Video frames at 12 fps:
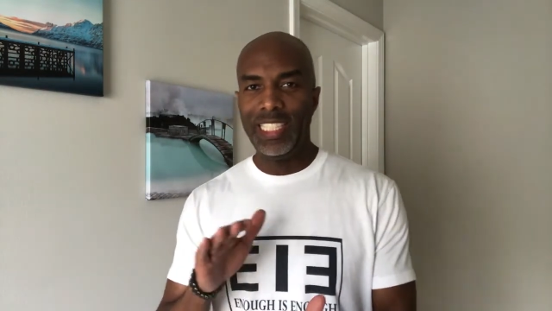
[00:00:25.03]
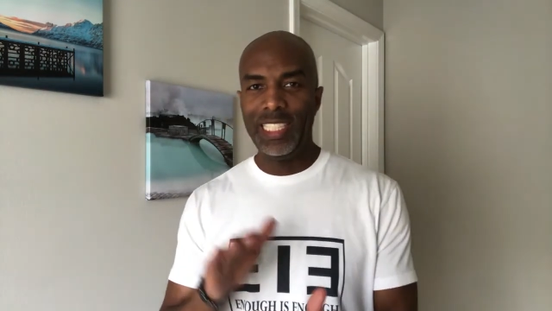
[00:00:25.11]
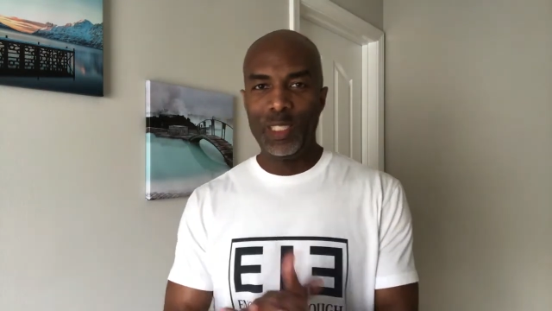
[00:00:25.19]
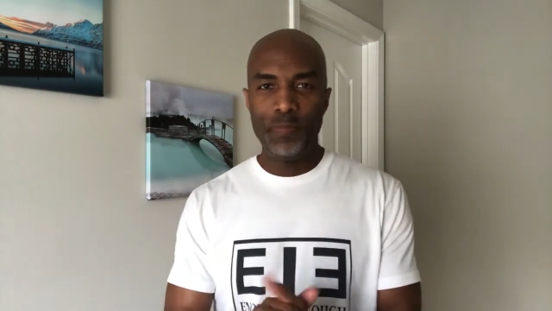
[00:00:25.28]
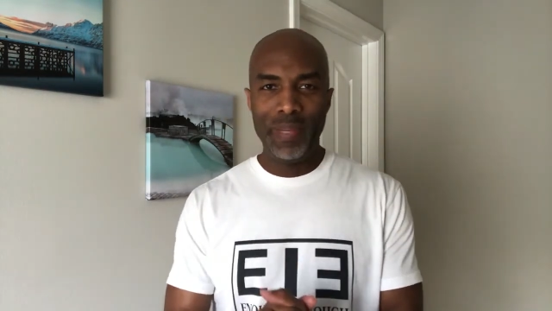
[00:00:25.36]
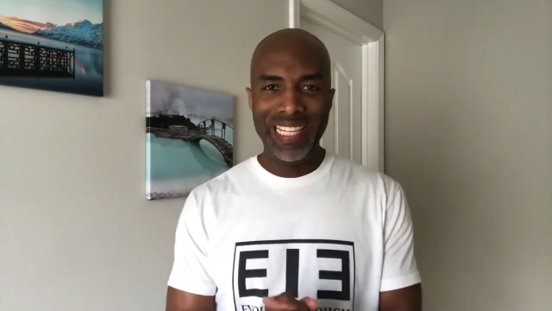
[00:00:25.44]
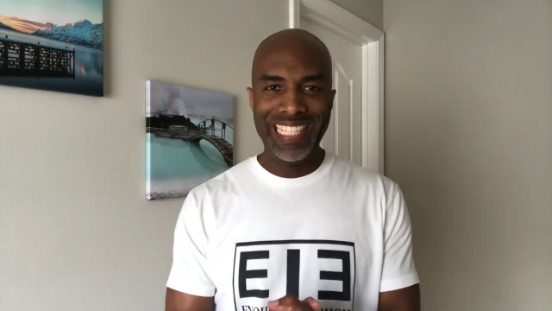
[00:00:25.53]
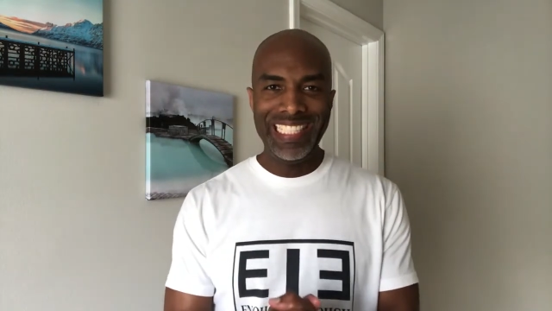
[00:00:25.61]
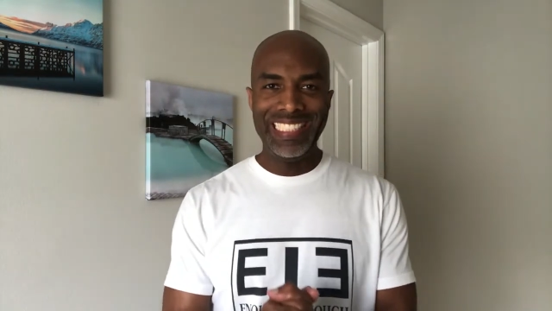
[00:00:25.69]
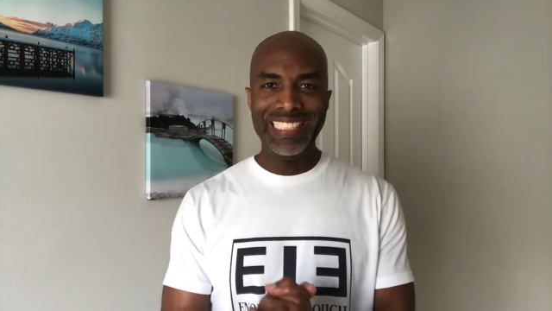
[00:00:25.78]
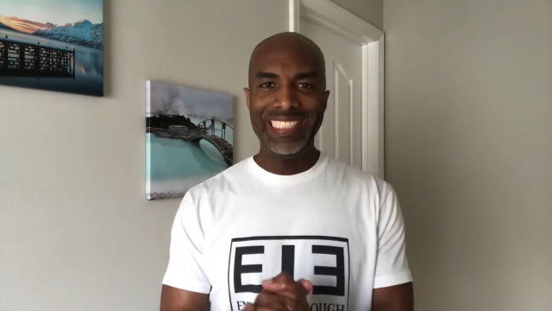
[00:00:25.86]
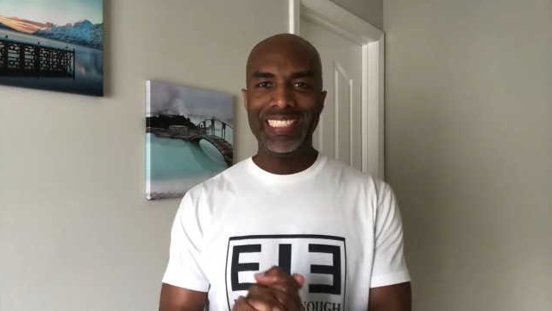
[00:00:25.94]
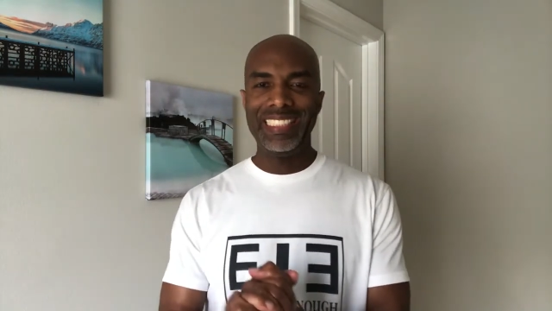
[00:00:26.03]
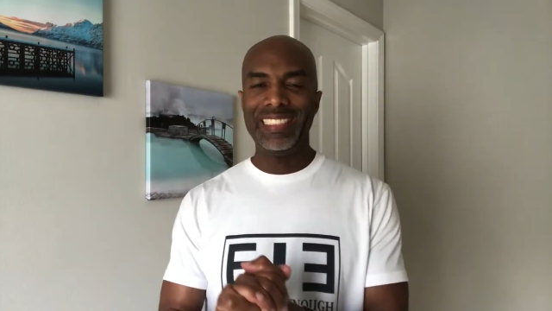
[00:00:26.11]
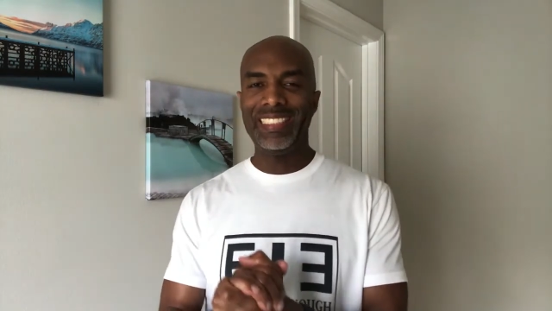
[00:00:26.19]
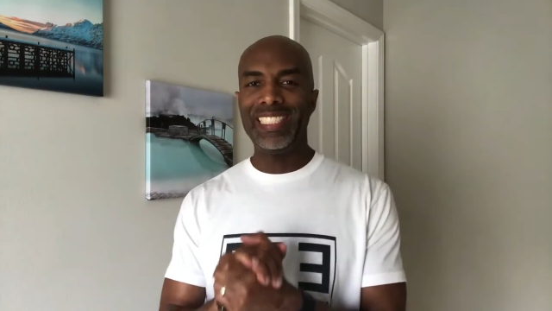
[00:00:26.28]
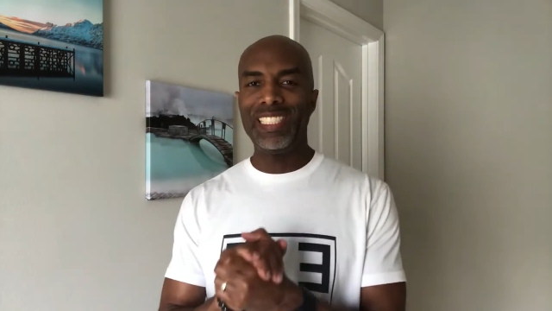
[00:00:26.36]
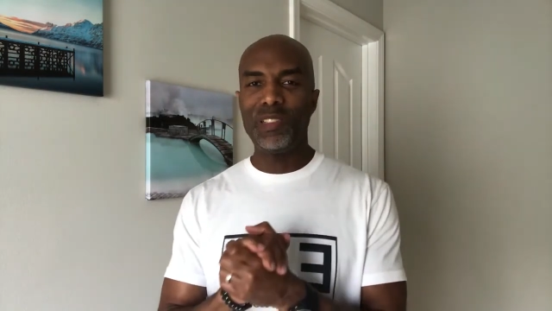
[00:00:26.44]
It's been
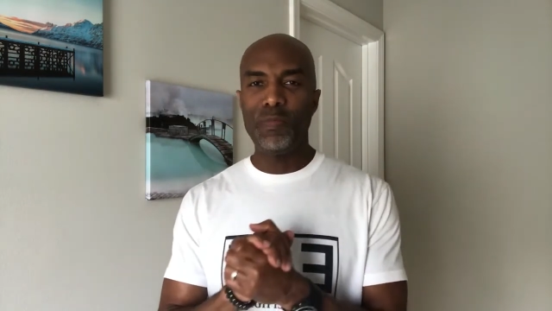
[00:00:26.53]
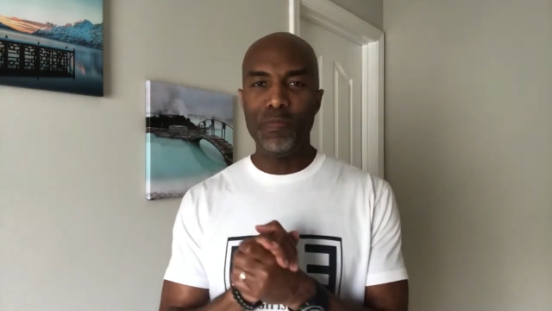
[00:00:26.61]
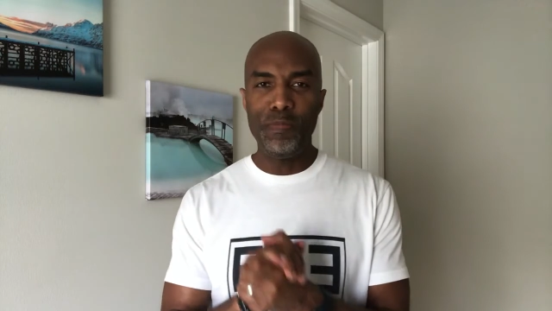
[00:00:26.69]
since